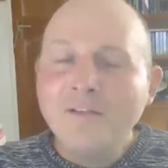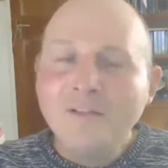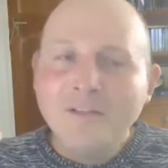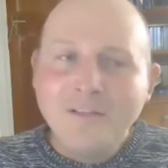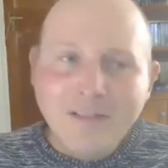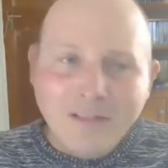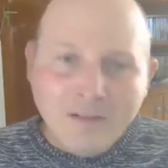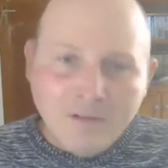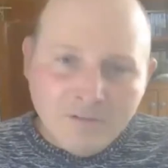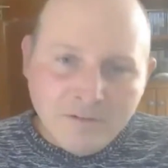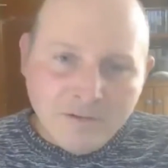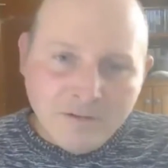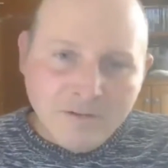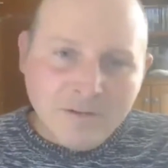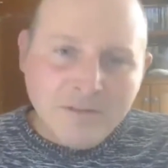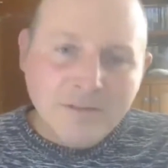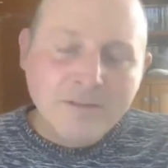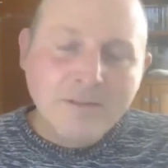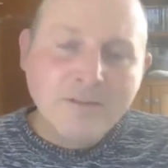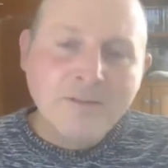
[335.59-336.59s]
the
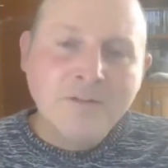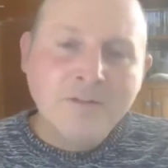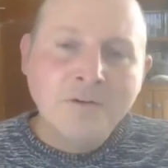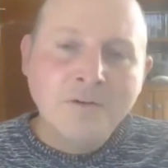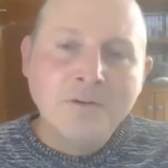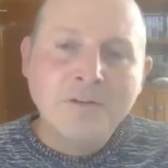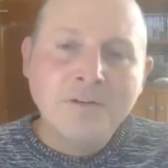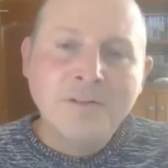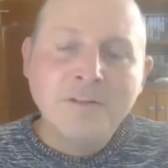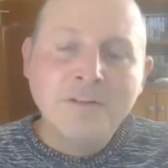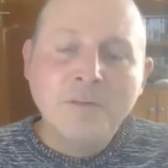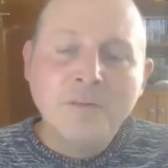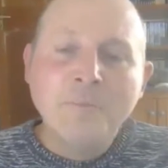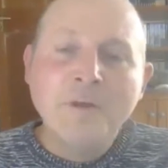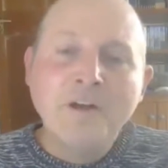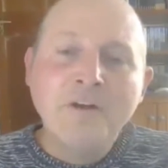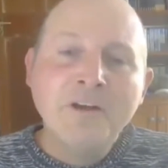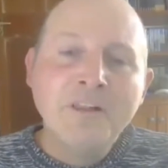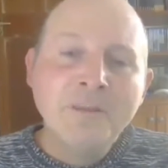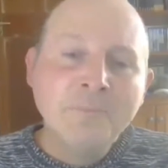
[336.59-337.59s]
elders, those the
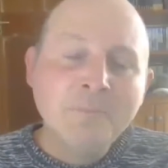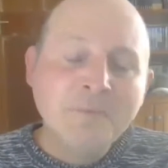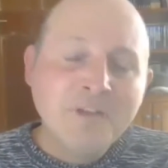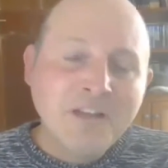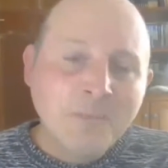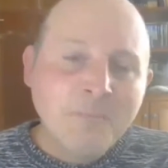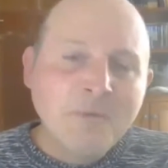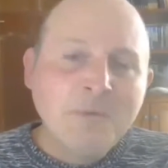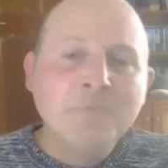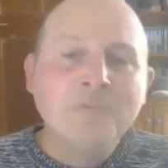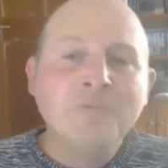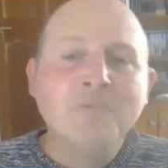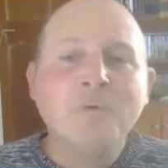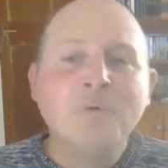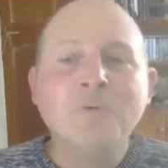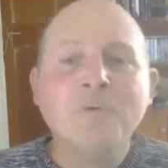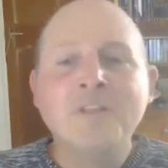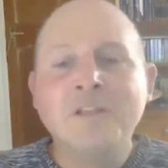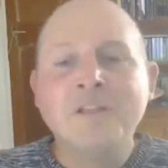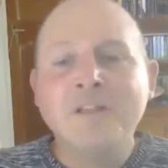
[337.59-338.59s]
parents coming
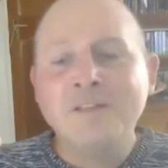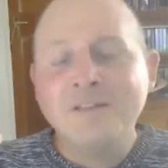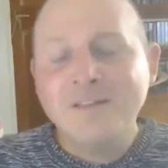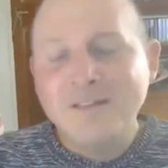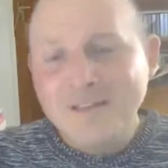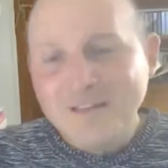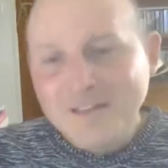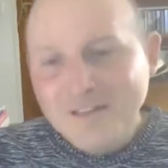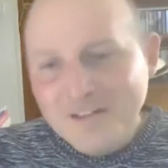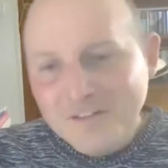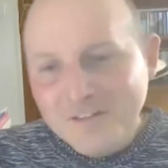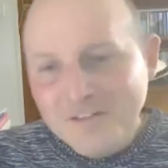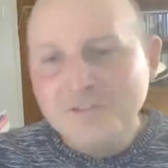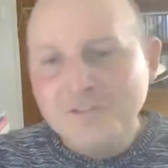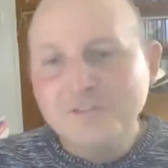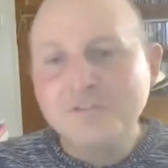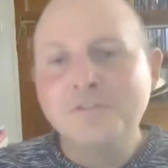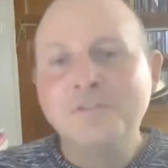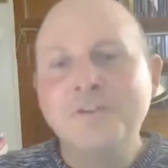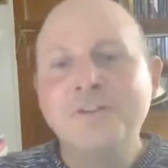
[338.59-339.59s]
before the the
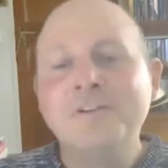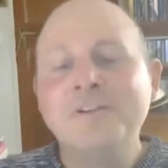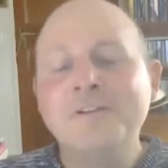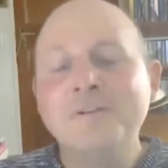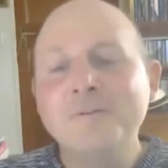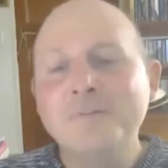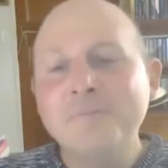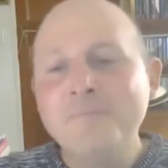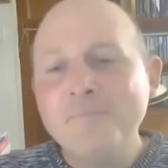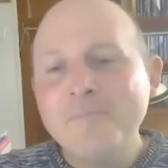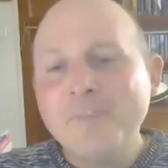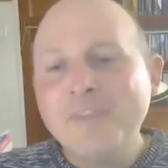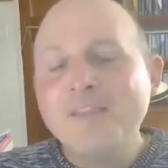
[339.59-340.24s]
children,